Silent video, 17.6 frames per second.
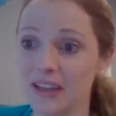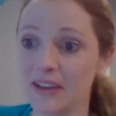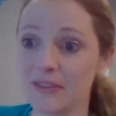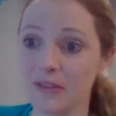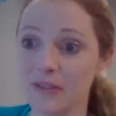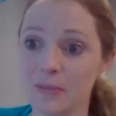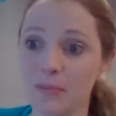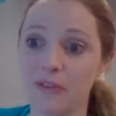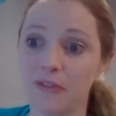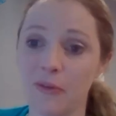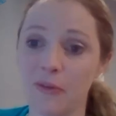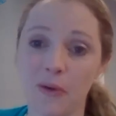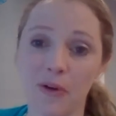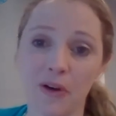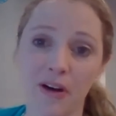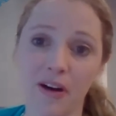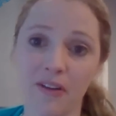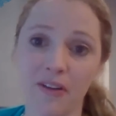even
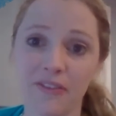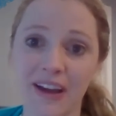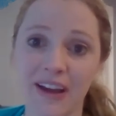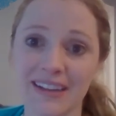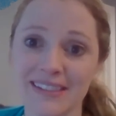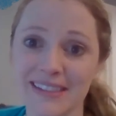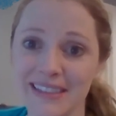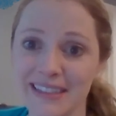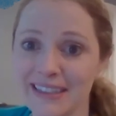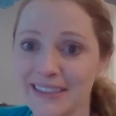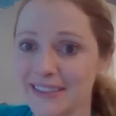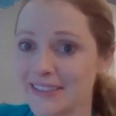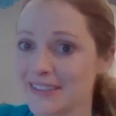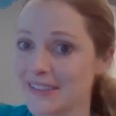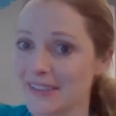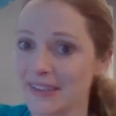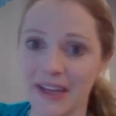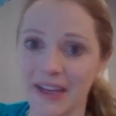before
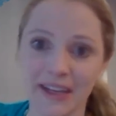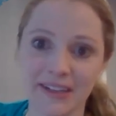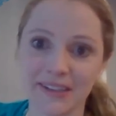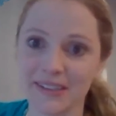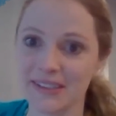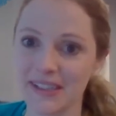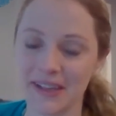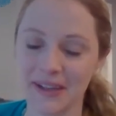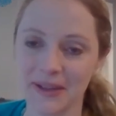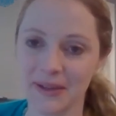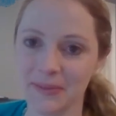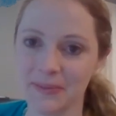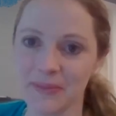vaccine is